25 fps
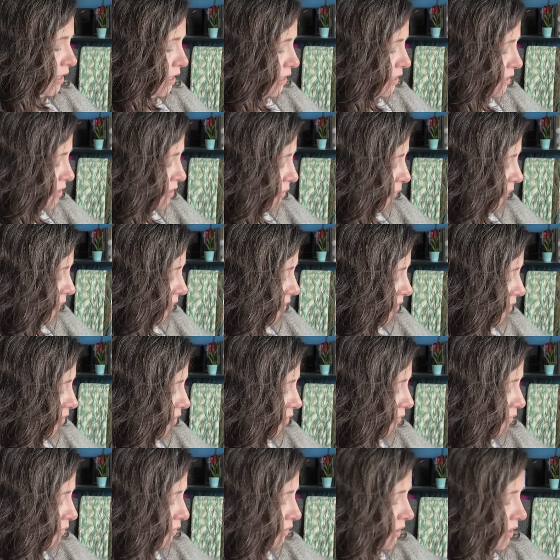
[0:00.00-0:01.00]
so I
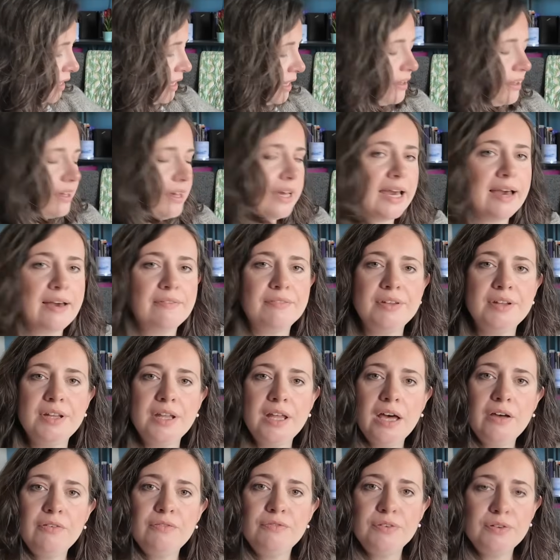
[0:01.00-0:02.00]
don't think I have
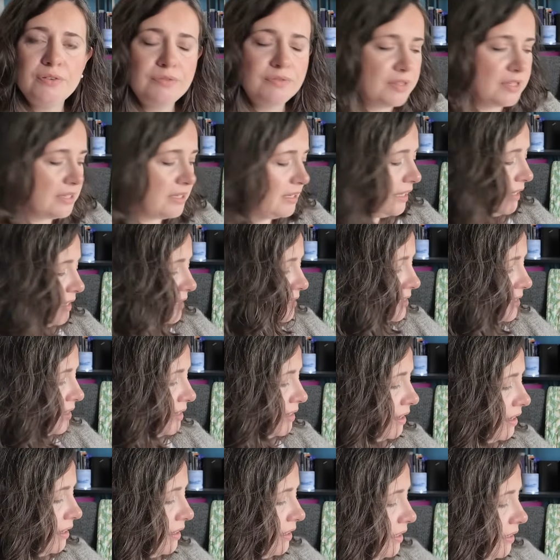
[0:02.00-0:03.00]
enough of the lighter
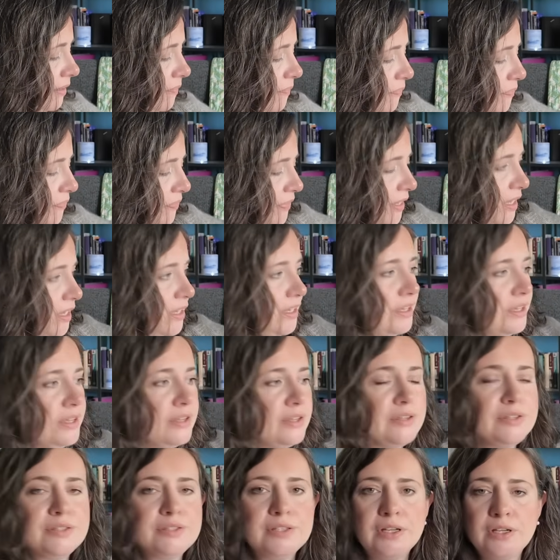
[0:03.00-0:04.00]
colour.
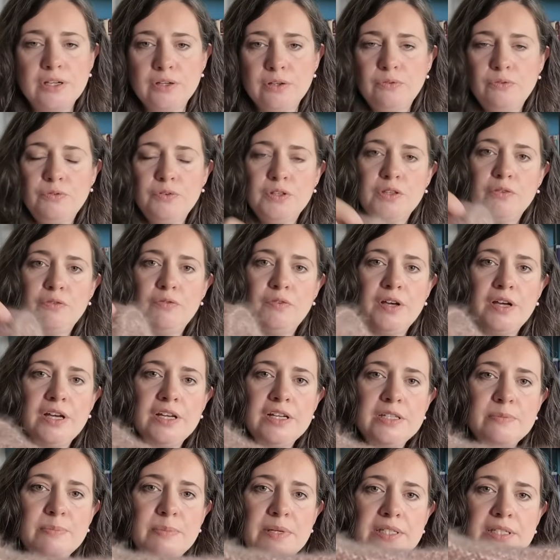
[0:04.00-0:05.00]
So for the
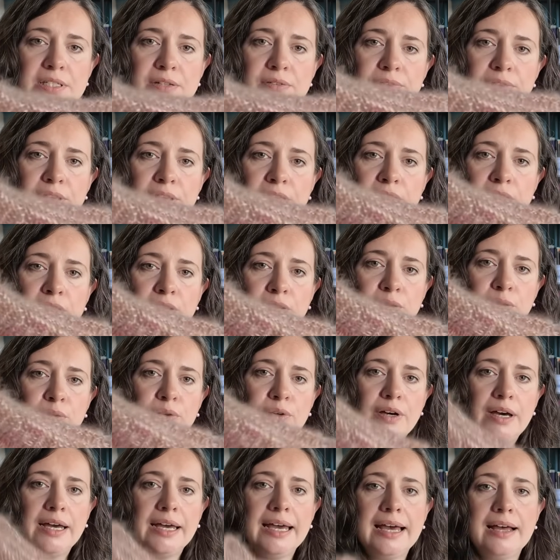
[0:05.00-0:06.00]
first bit of the yoke,
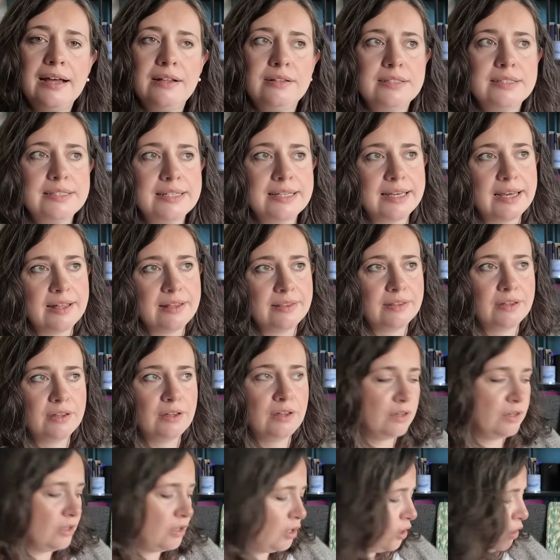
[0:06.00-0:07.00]
I held
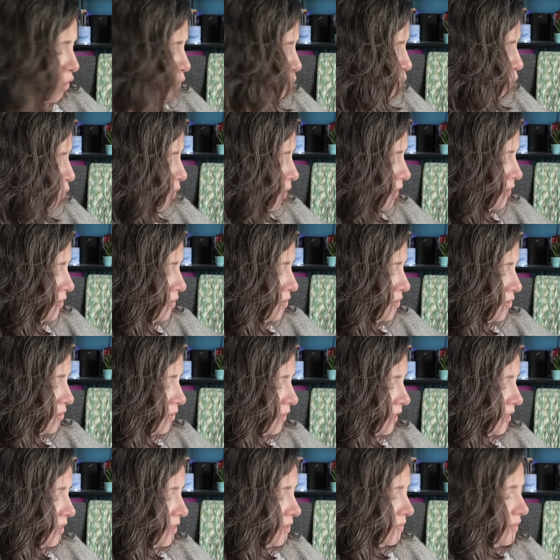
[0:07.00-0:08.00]
together 1
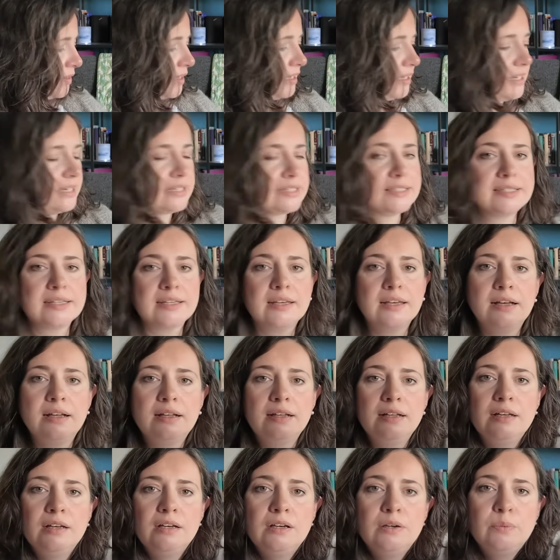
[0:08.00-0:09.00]
strand of the lighter
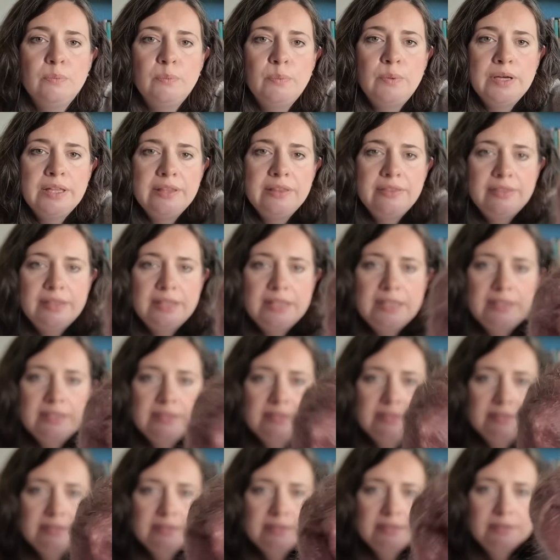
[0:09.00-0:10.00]
colour with
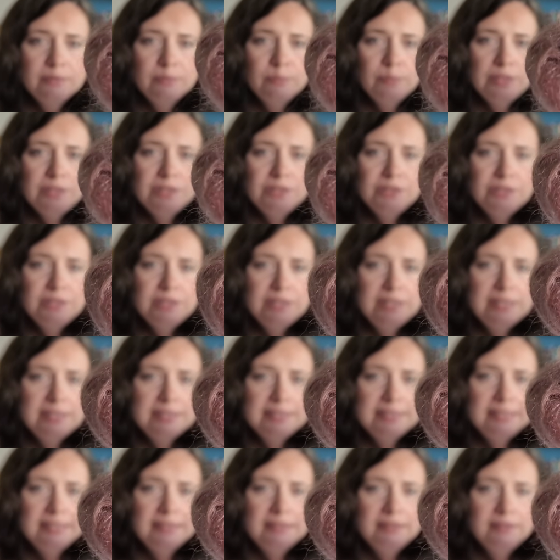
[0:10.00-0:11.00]
this, which is
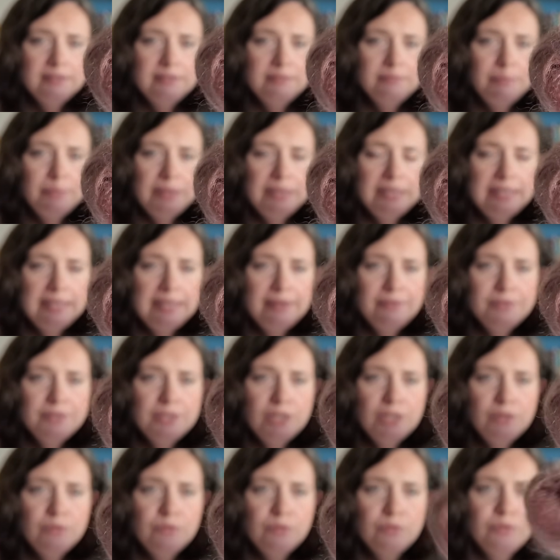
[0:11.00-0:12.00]
a little bit left
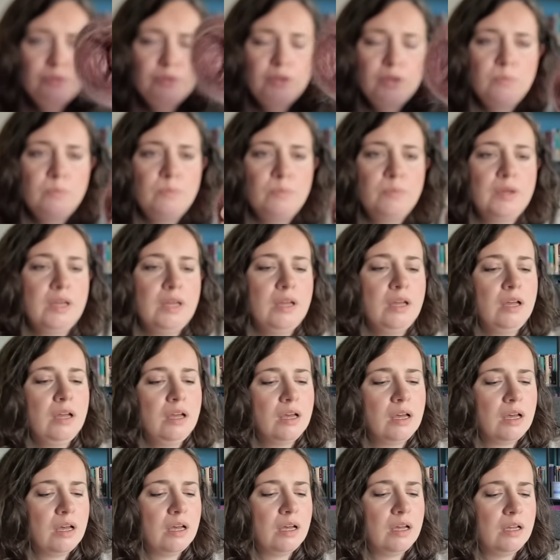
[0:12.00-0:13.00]
over from
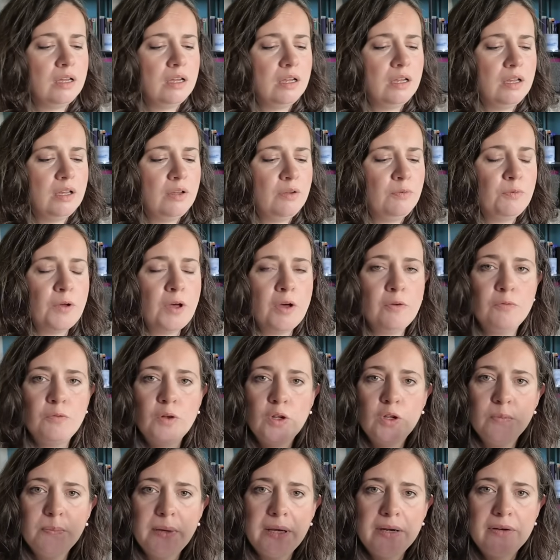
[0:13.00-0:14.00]
a
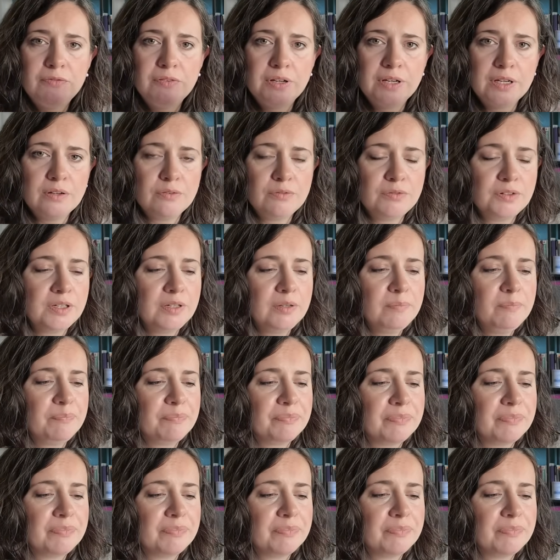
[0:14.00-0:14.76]
Volmet Verve